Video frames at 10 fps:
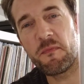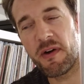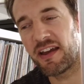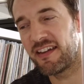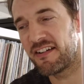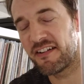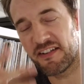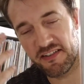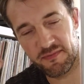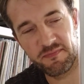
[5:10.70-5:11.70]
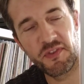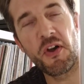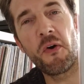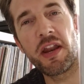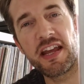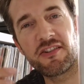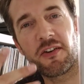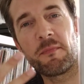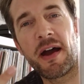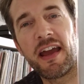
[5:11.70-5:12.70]
my knowledge
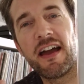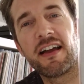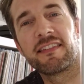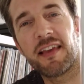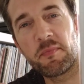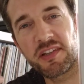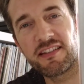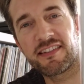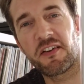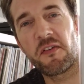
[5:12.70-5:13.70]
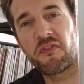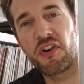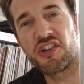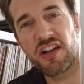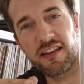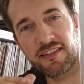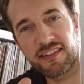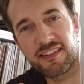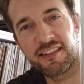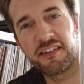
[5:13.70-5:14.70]
or my acceptance of free
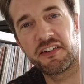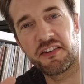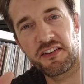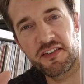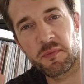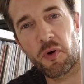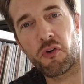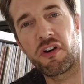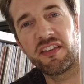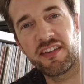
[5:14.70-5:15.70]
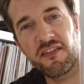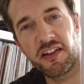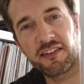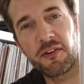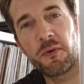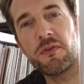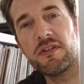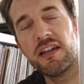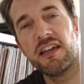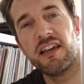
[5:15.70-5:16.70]
jazz progressive and slow,
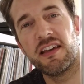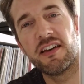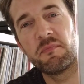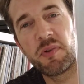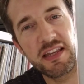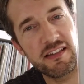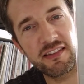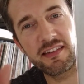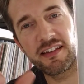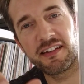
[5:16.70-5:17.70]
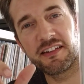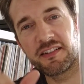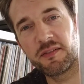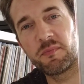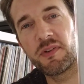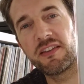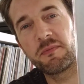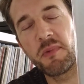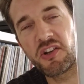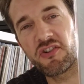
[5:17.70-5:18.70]
please
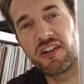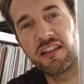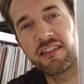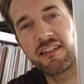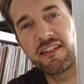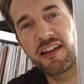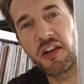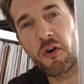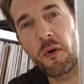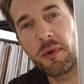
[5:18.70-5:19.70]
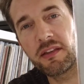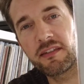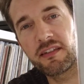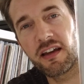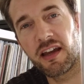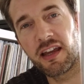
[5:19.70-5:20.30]
mention it in the comments.